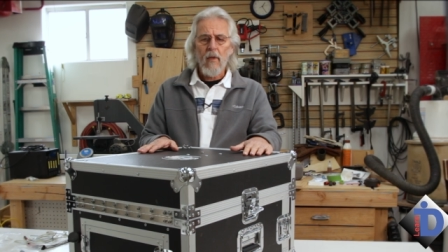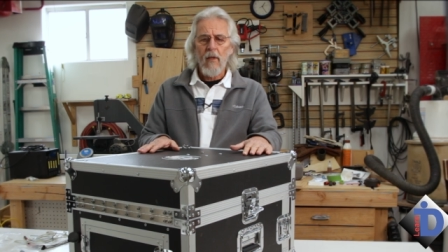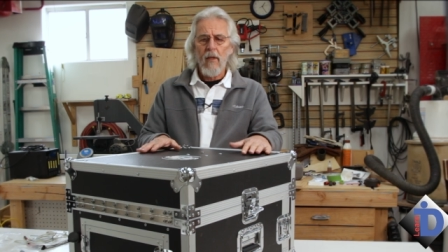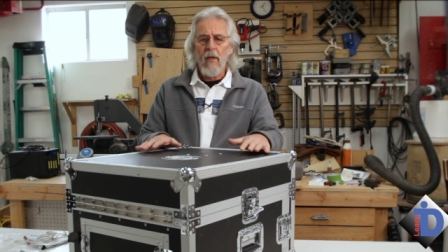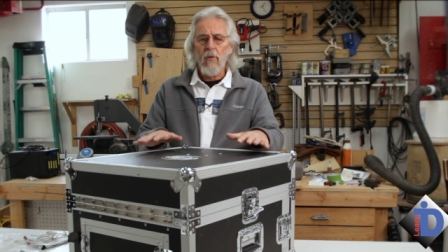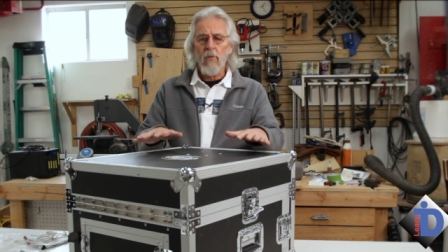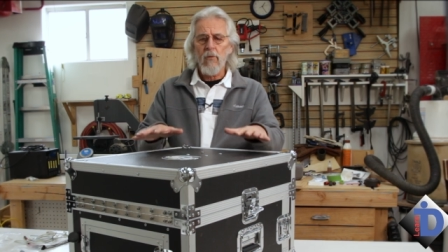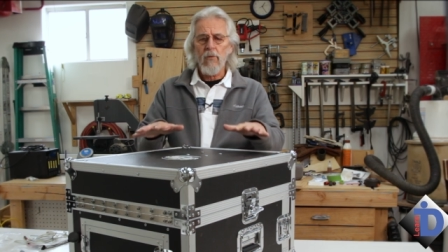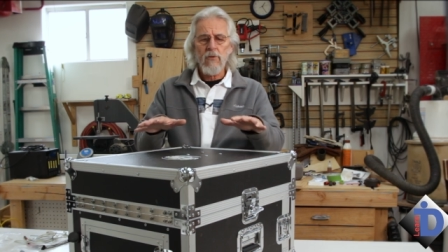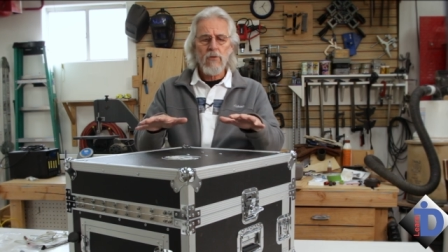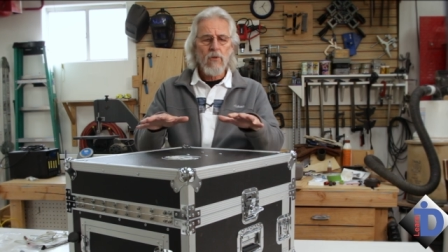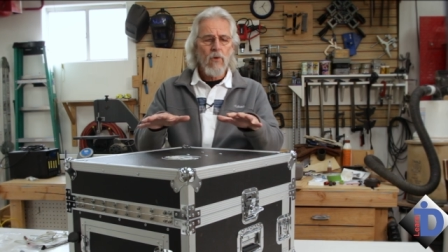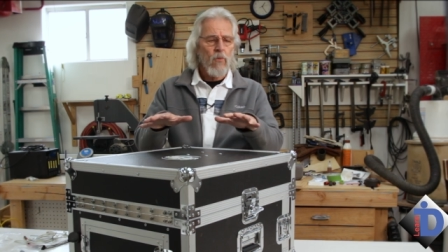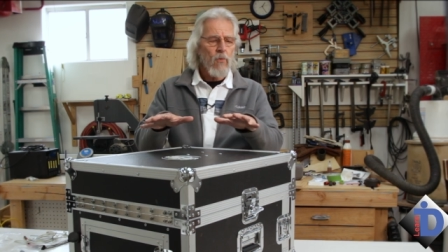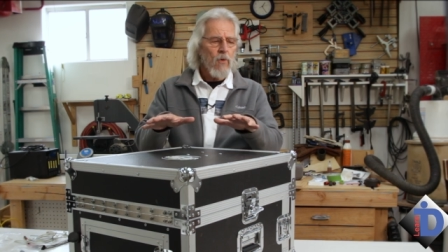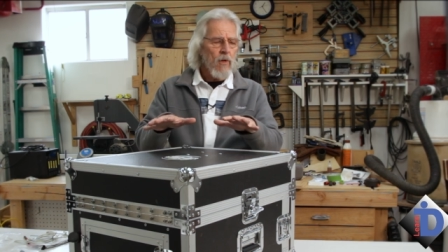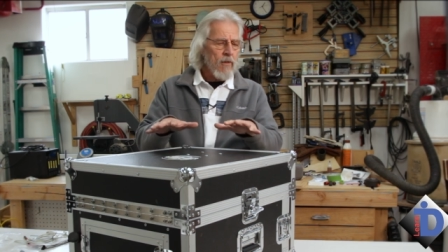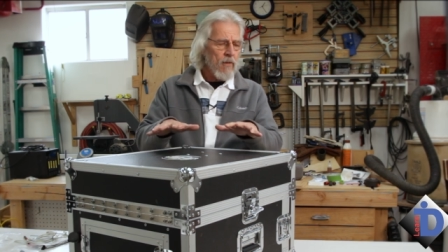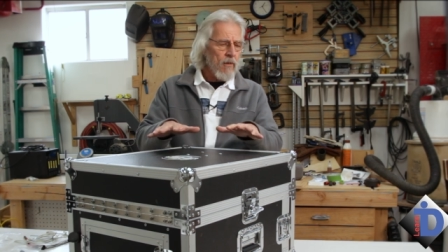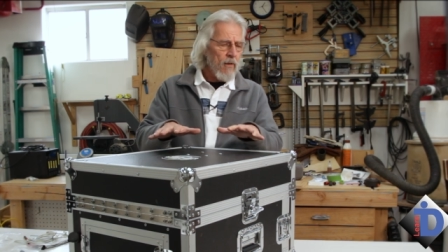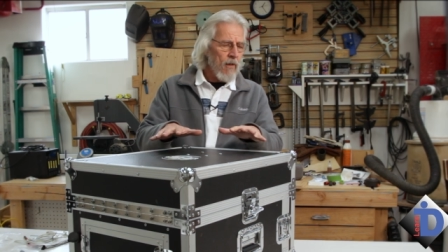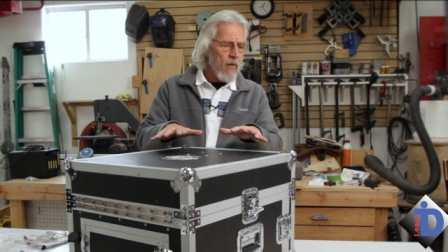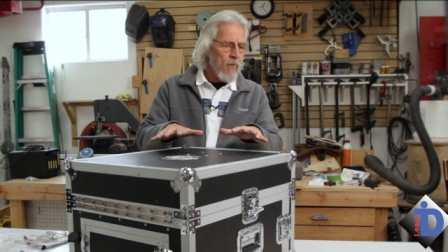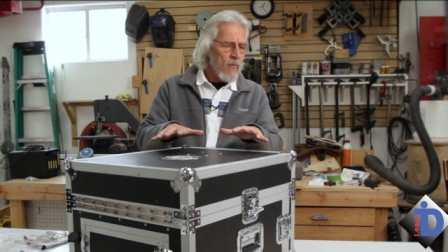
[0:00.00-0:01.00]
And so
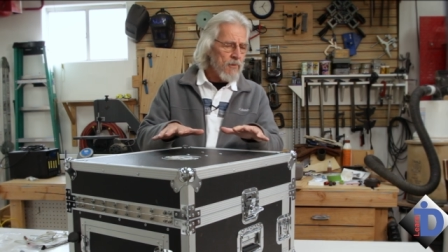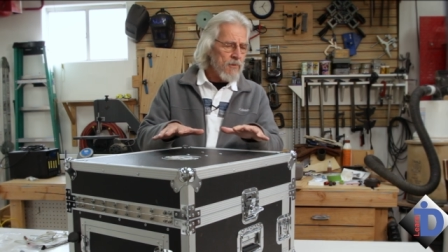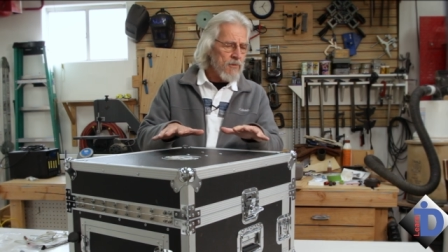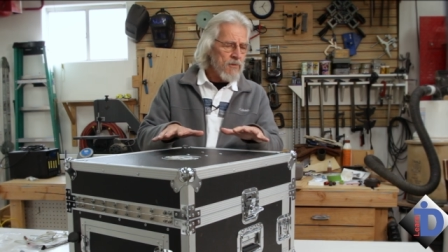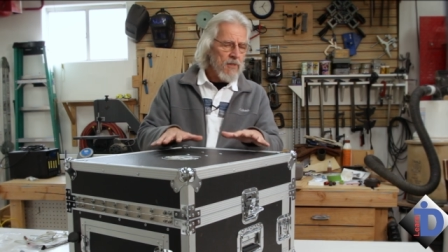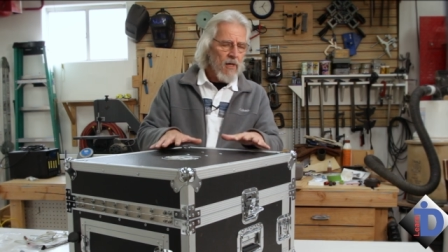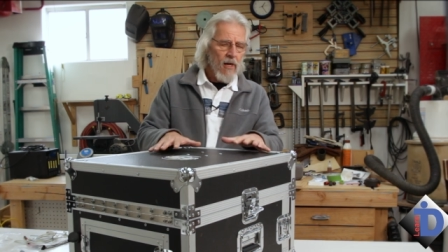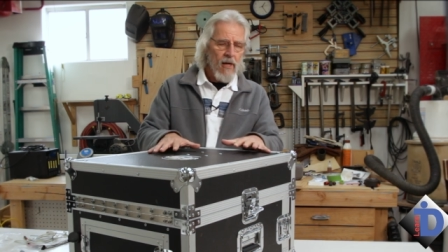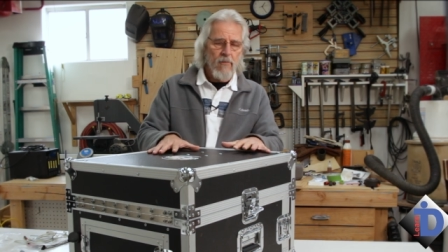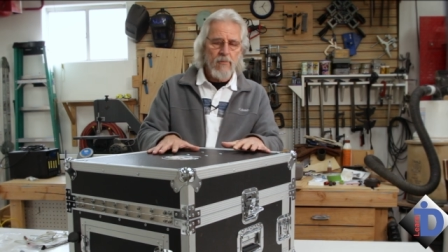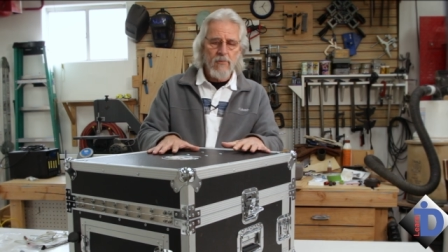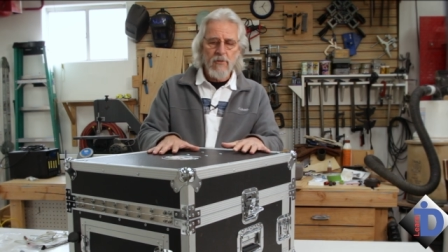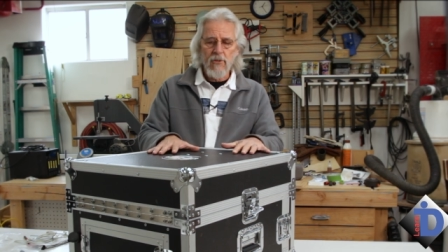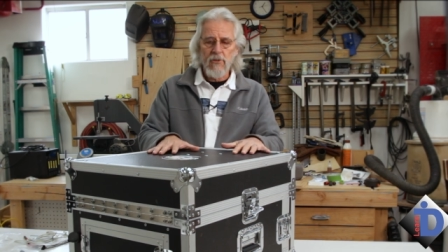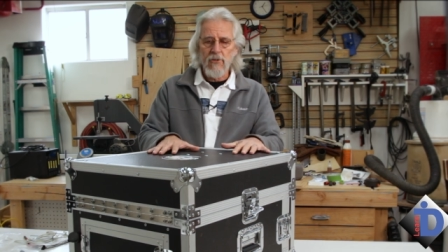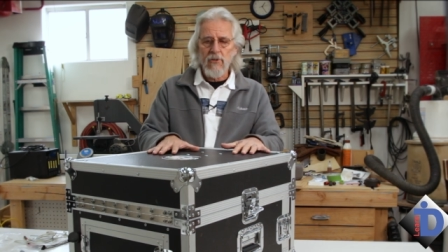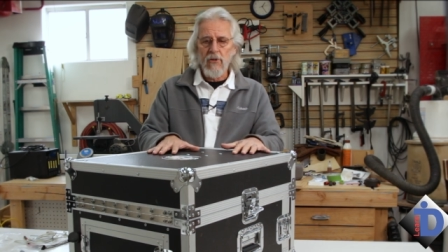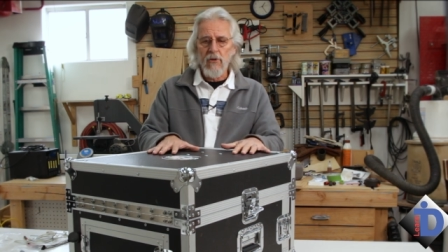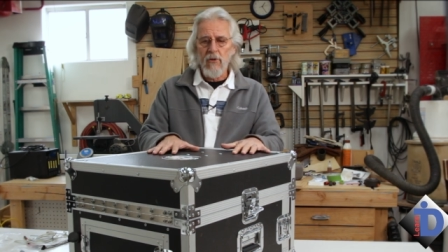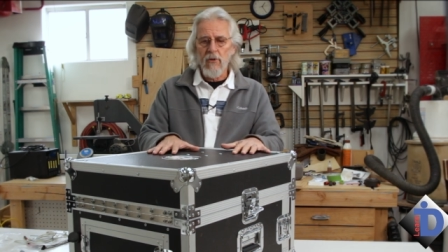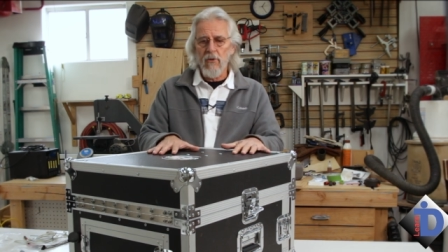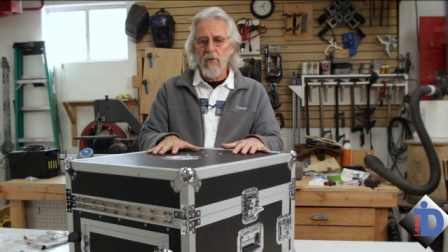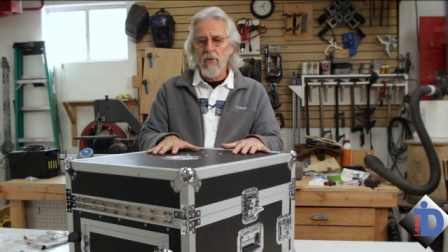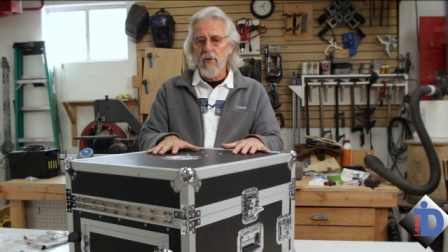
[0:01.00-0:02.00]
what it was set up to
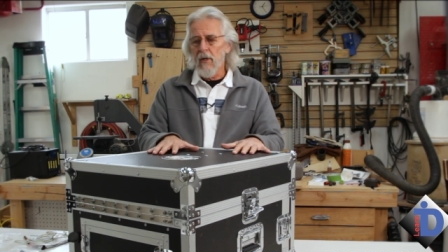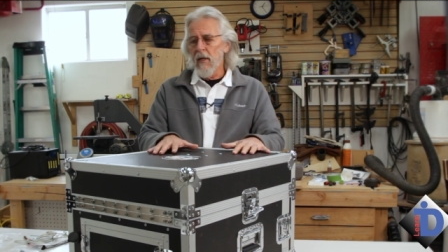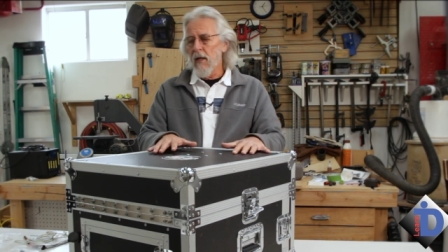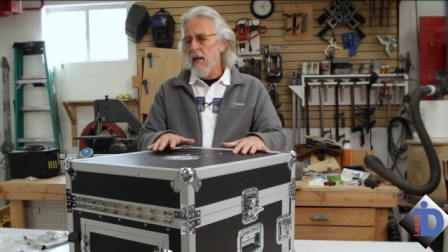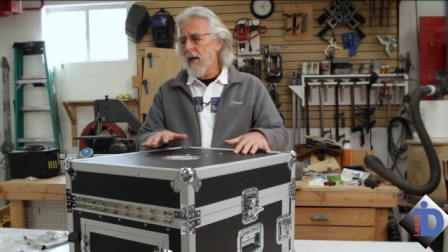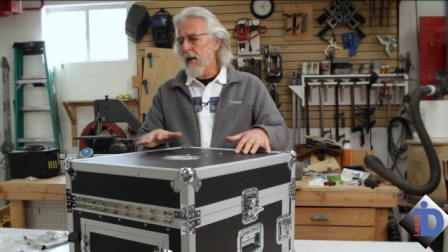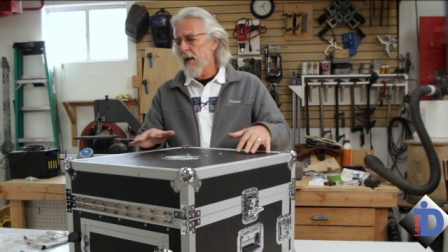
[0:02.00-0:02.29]
do